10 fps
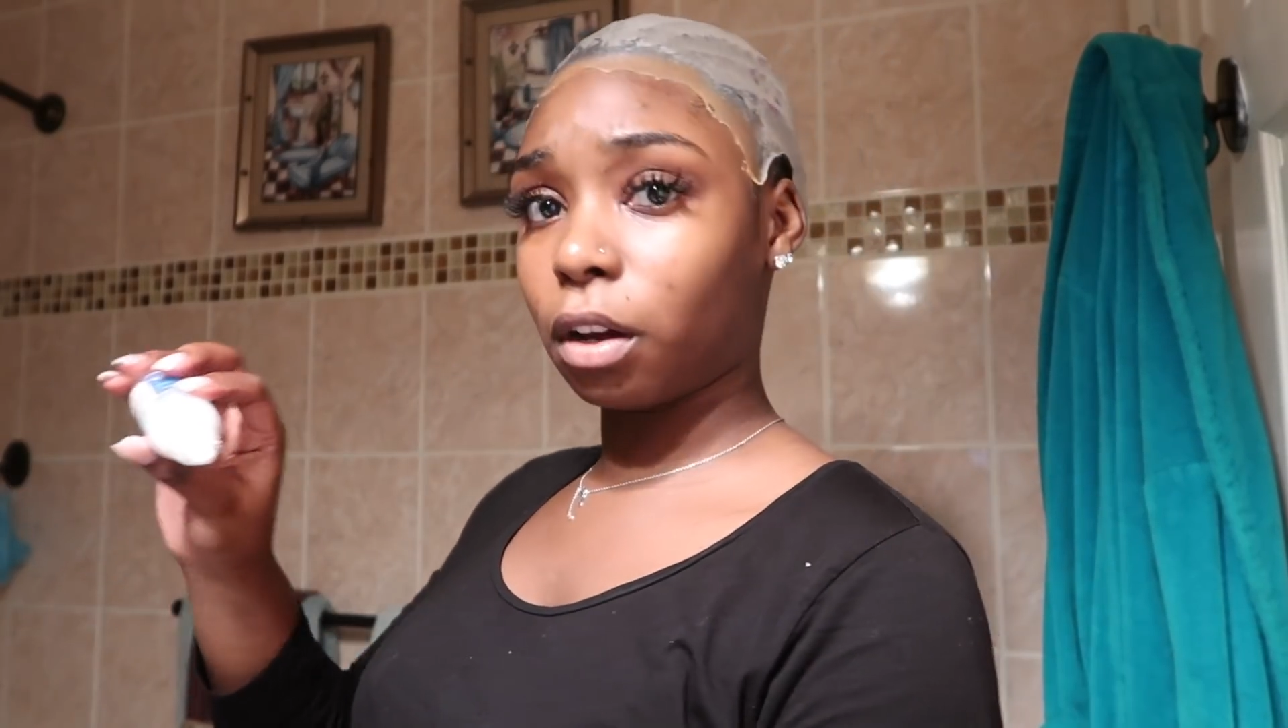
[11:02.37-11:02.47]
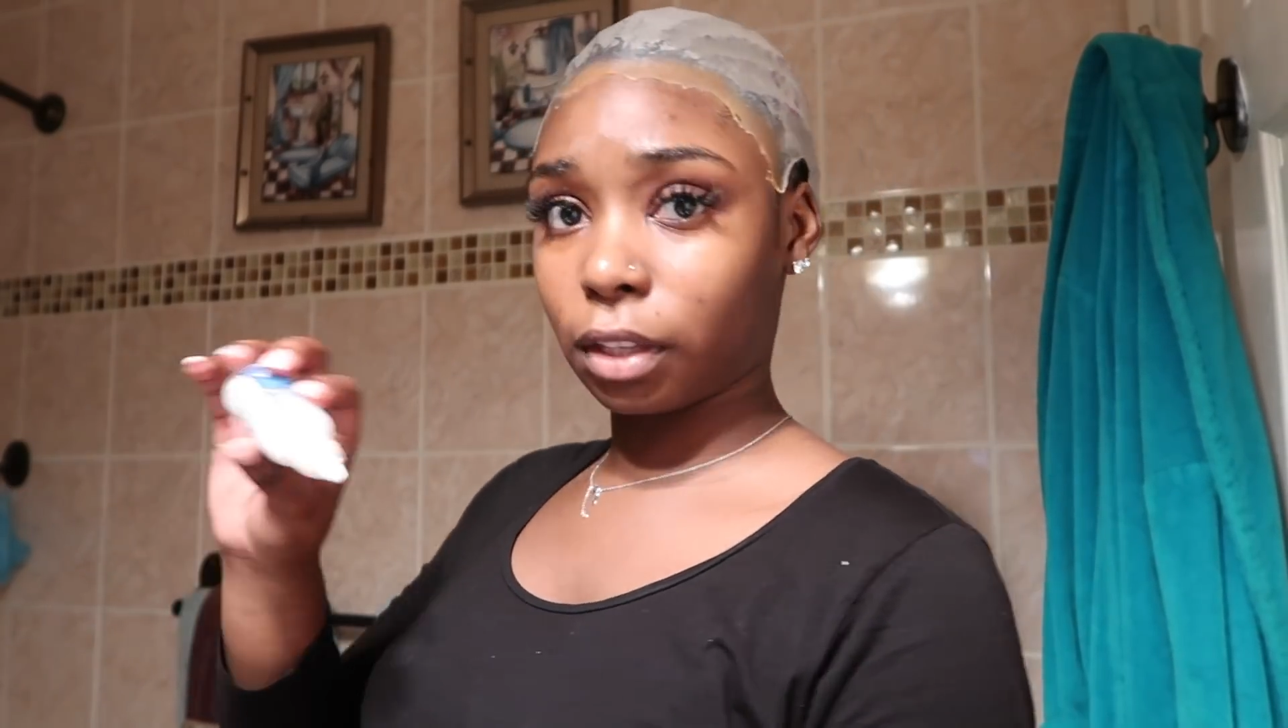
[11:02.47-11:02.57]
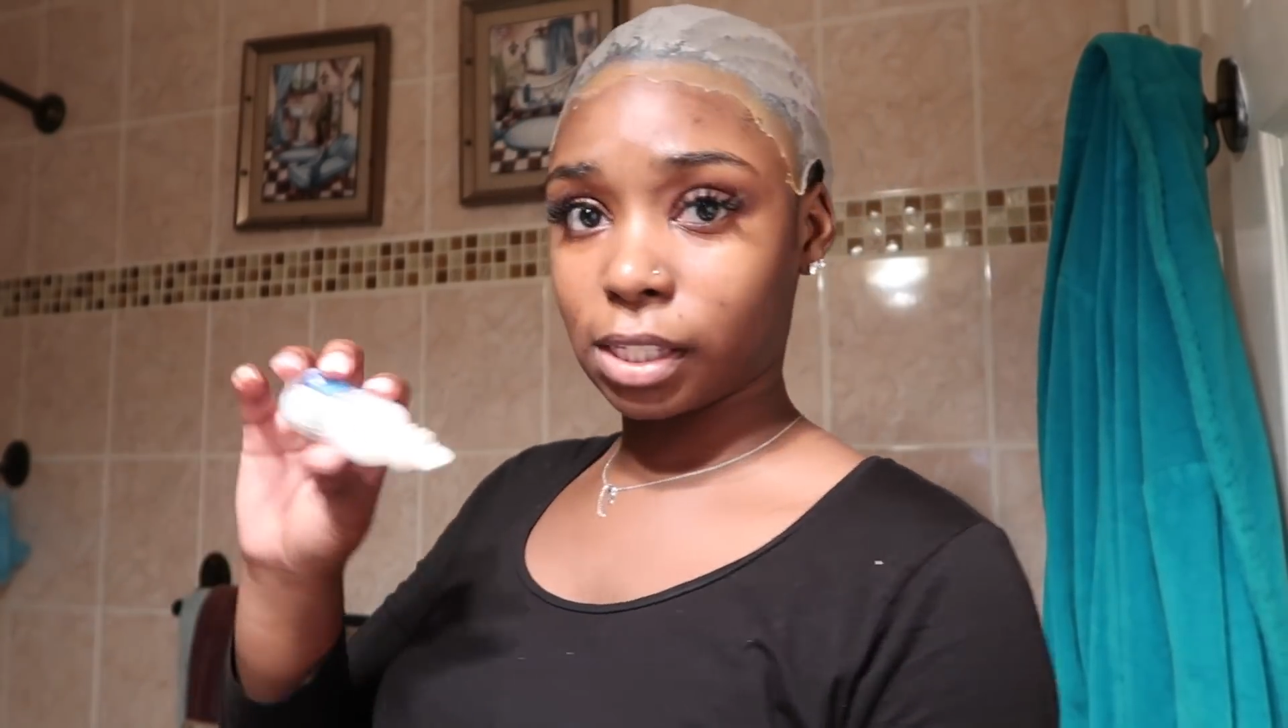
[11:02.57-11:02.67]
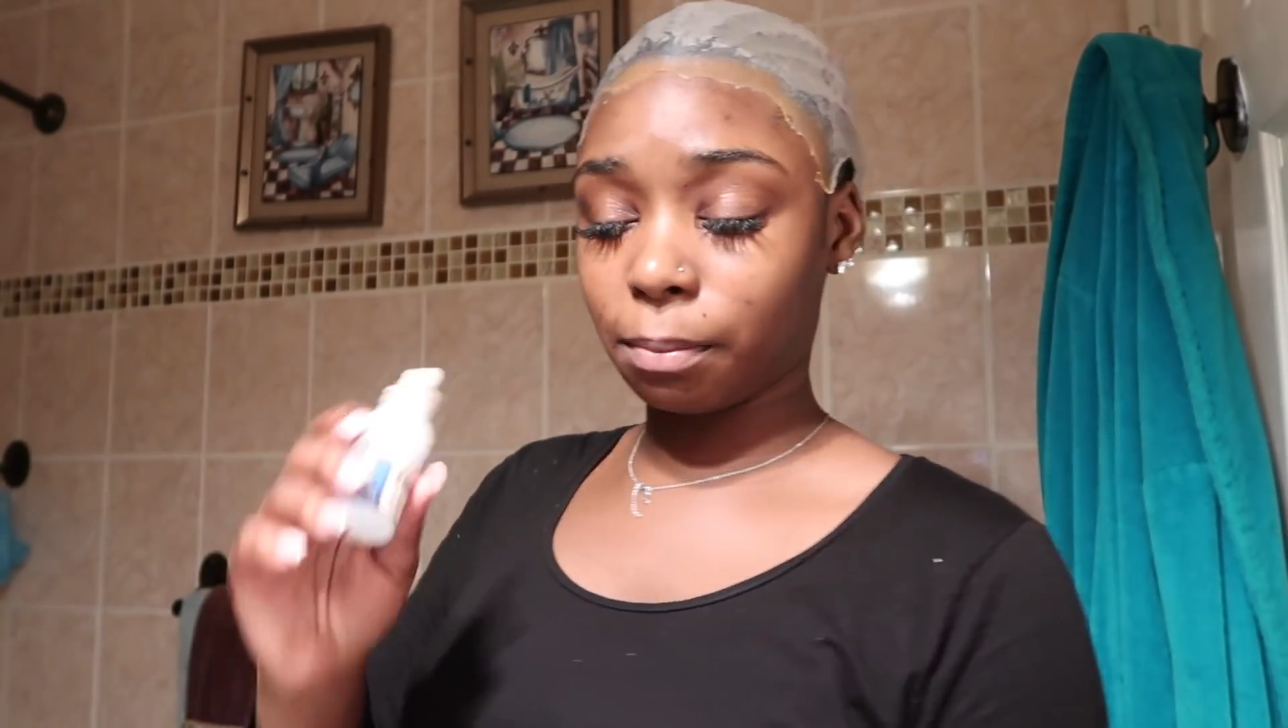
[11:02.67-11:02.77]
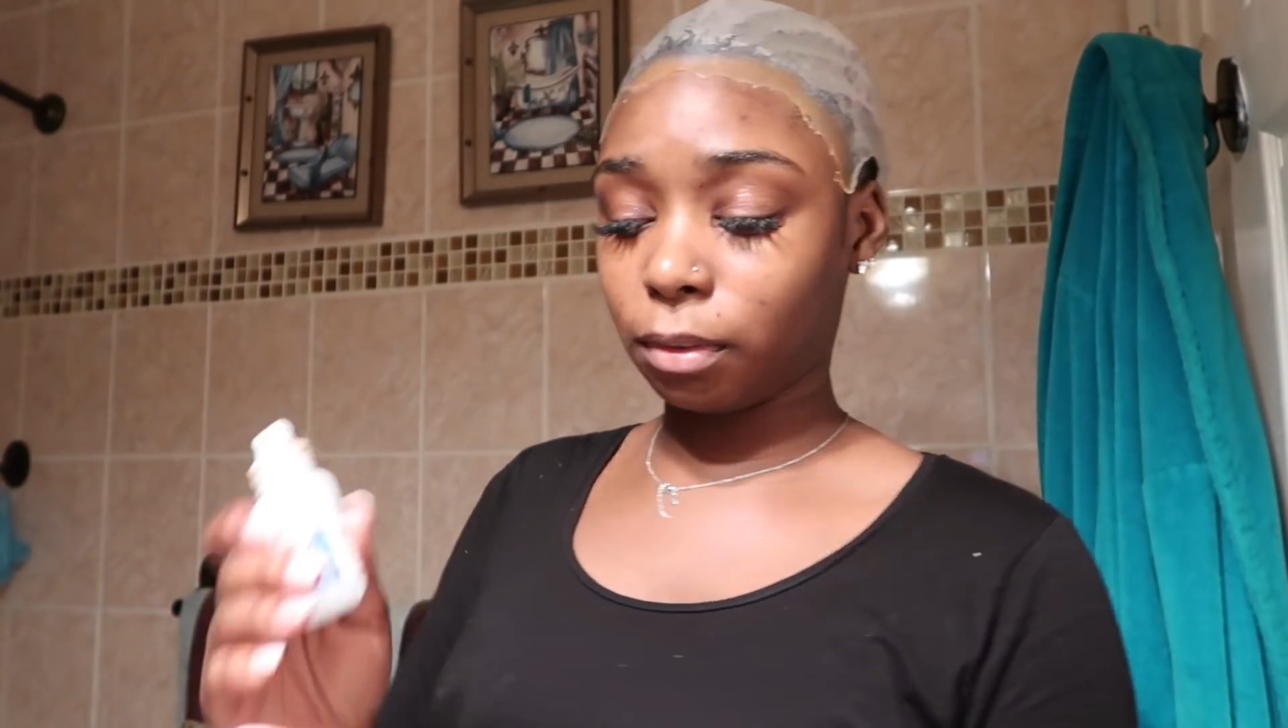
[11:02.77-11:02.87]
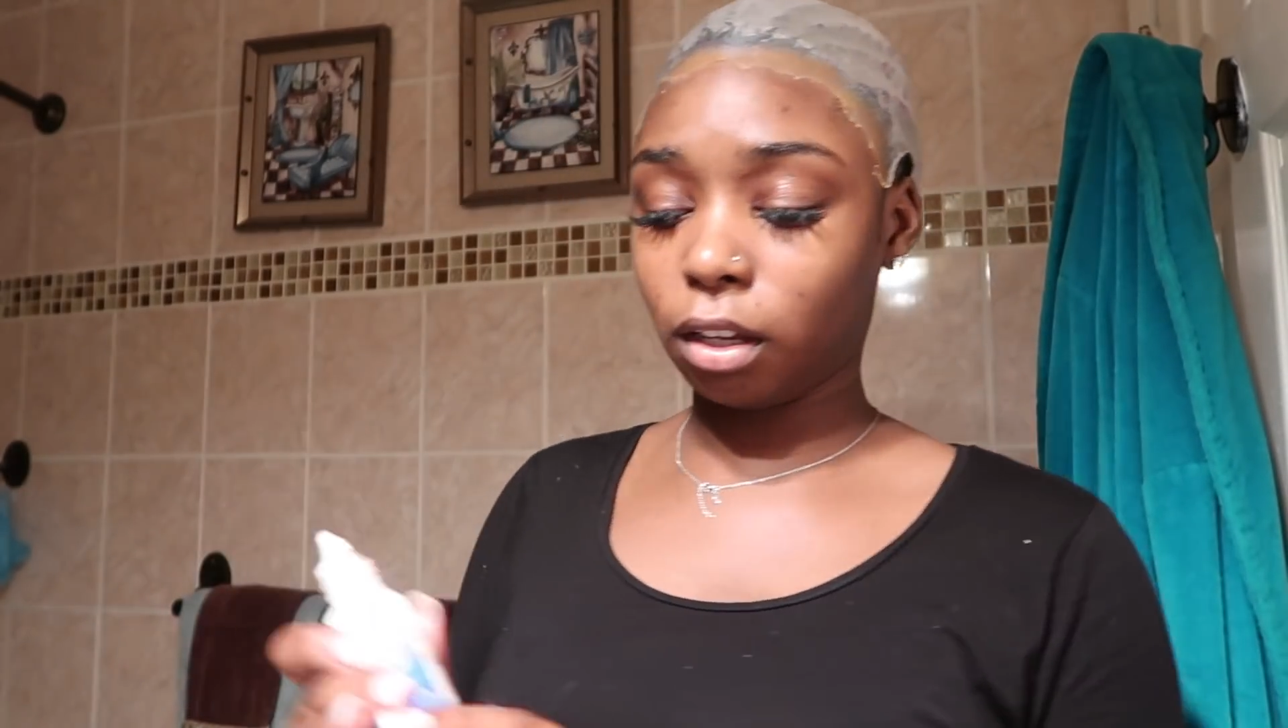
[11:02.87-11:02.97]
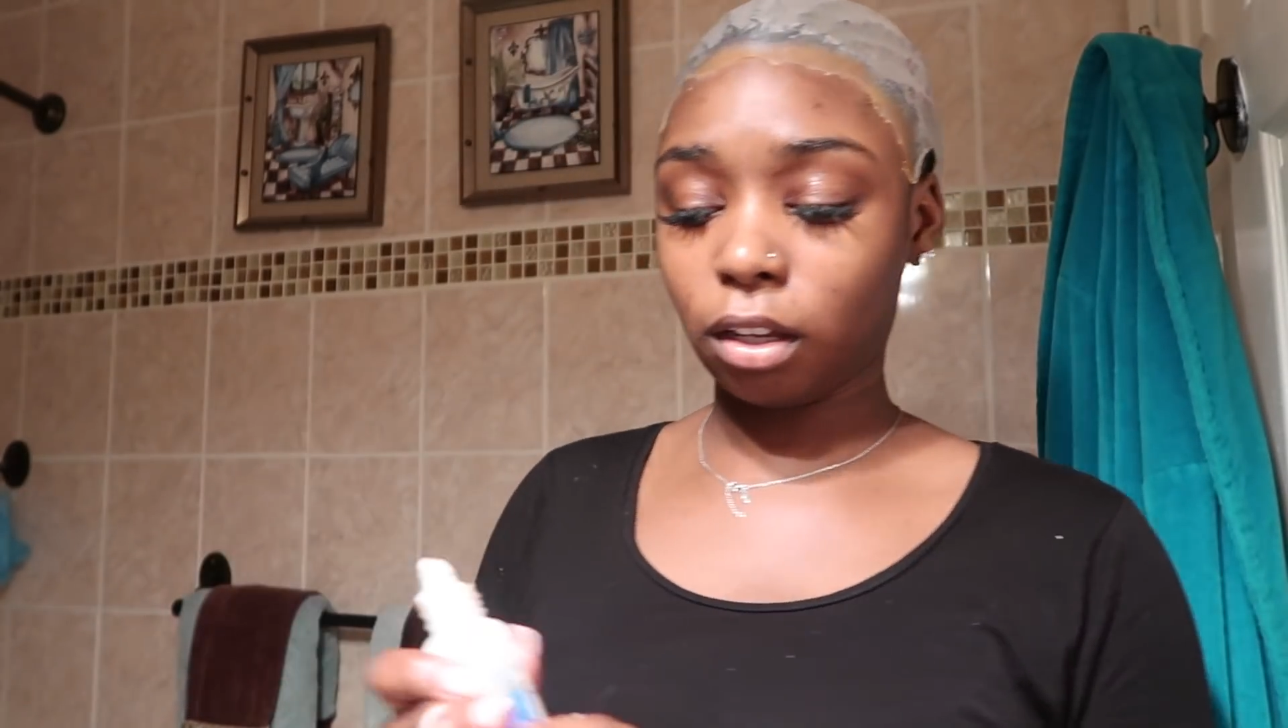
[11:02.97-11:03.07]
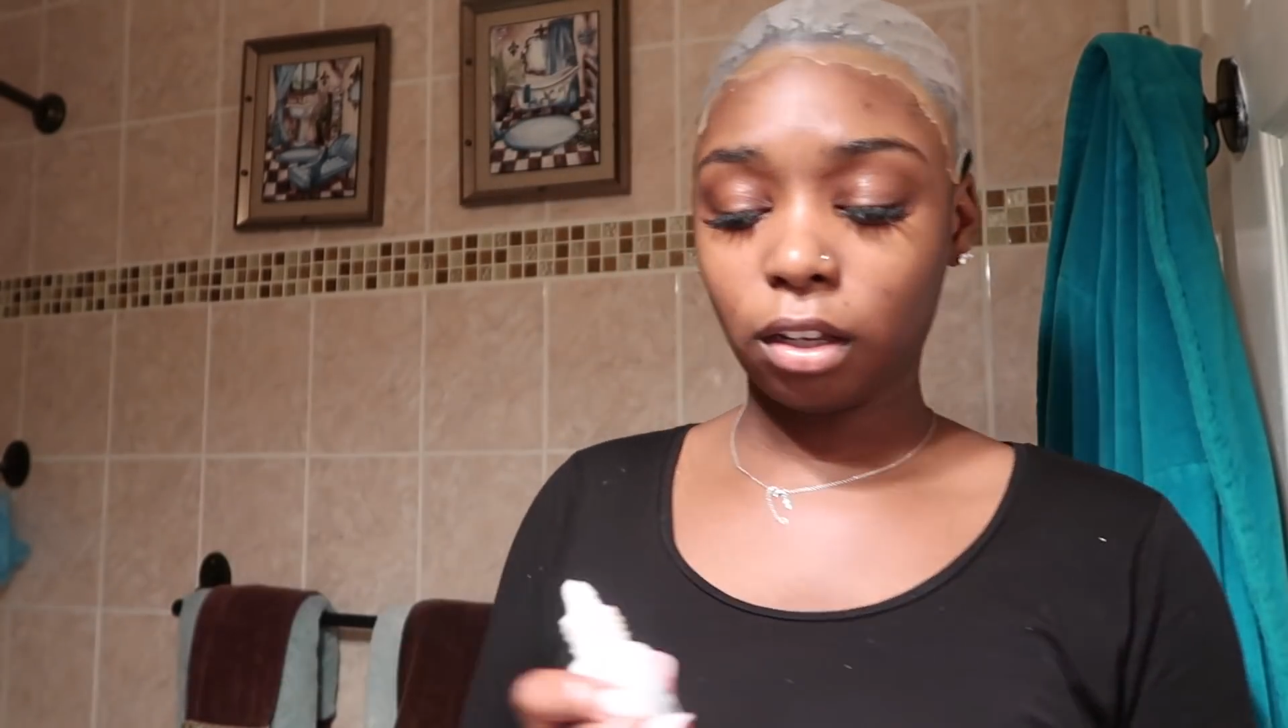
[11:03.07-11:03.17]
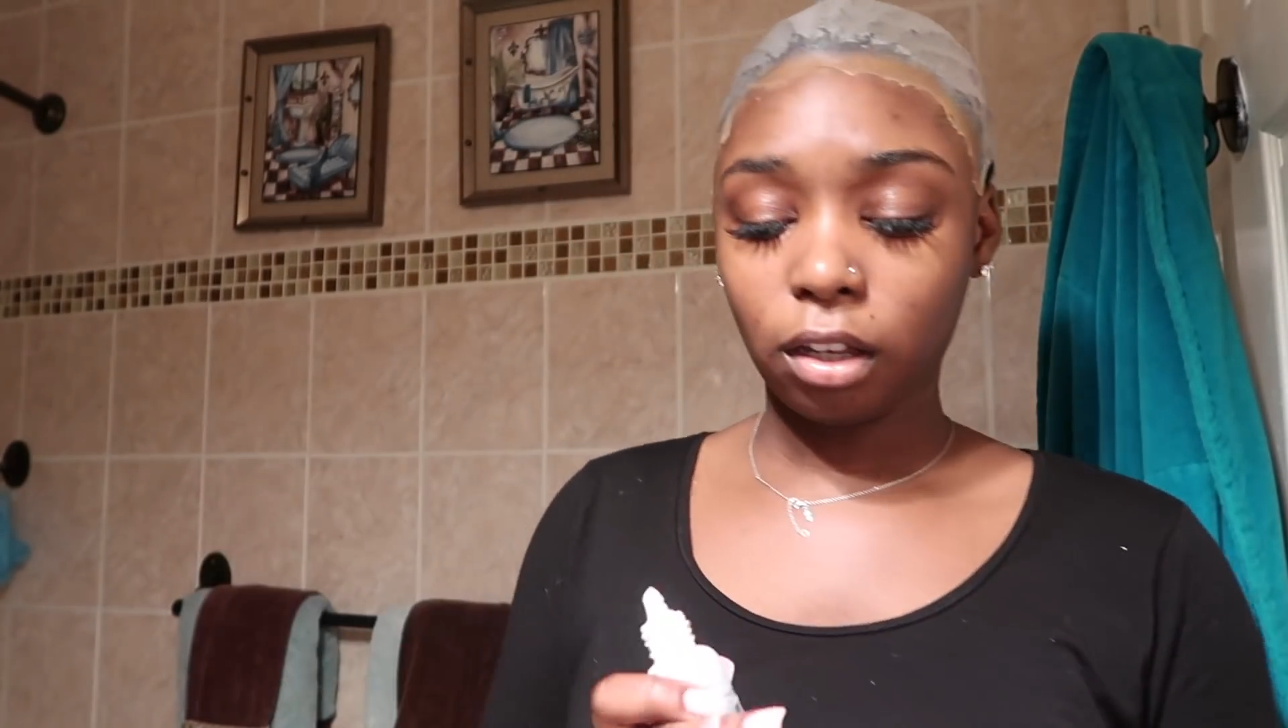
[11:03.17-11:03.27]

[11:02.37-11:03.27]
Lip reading: onto something,